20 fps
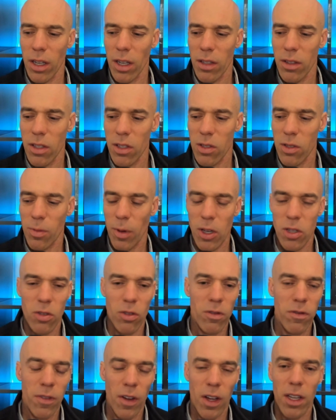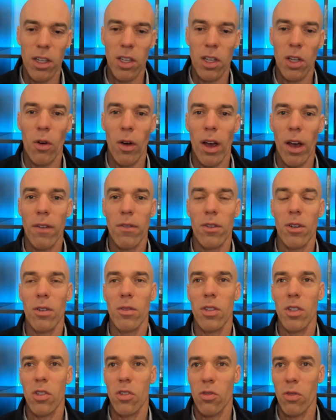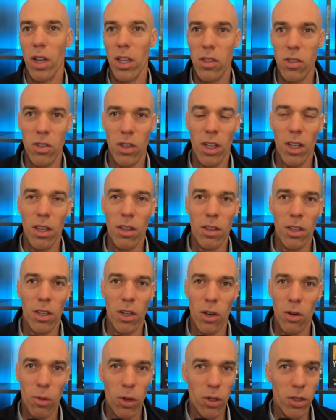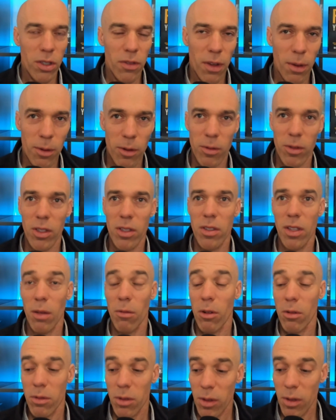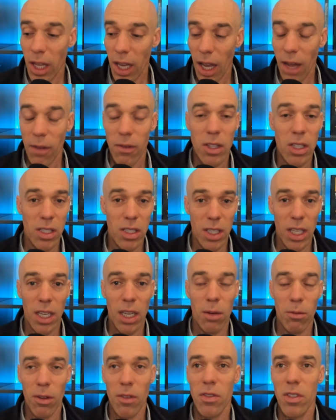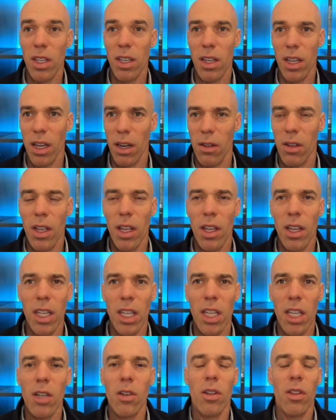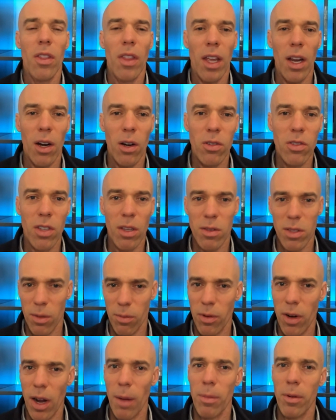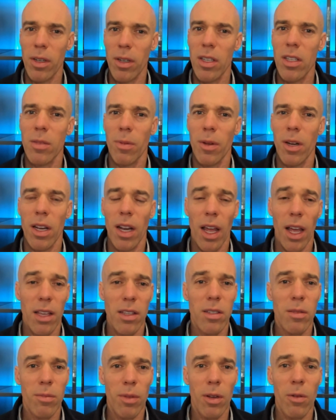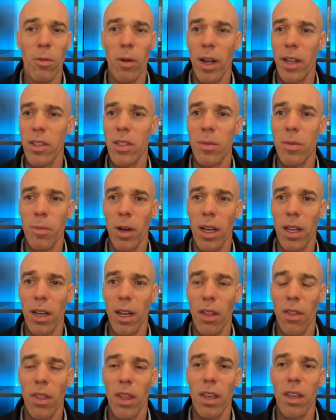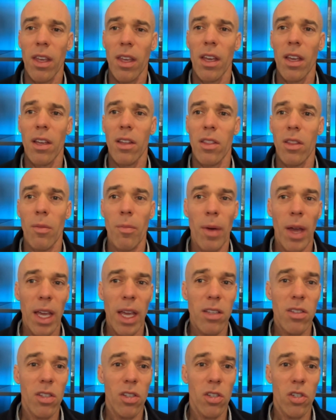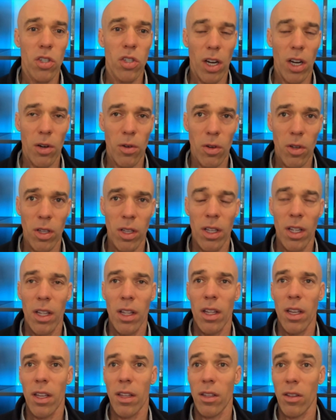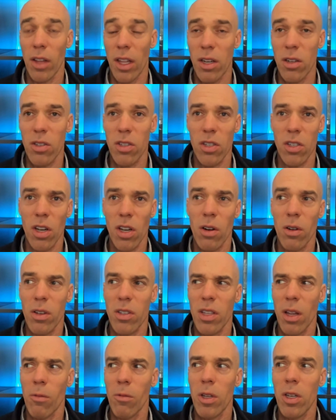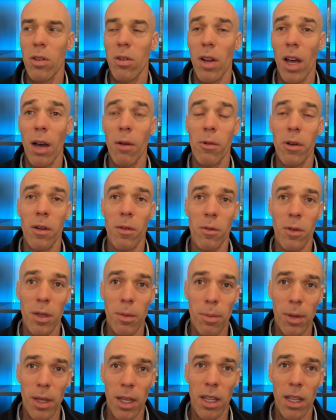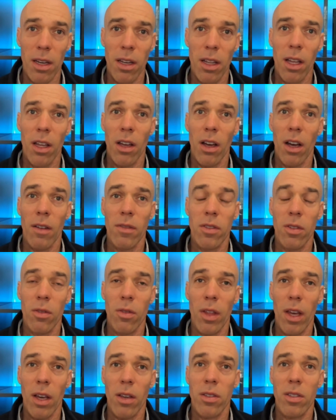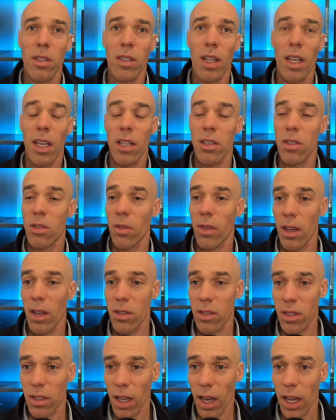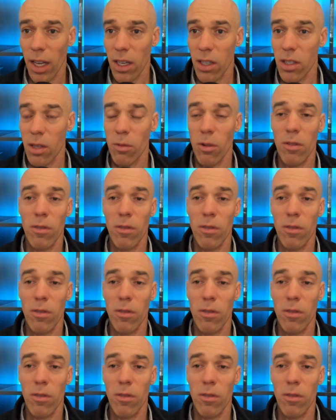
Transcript: this special fund to go after distressed multifamily real estate." Well, we really haven't seen it. We've seen kind of here and there, seen some properties, but it hasn't been widespread. And I think the banks in general and the lenders in general are saying we do not want a repeat of 2008, 2009, because they were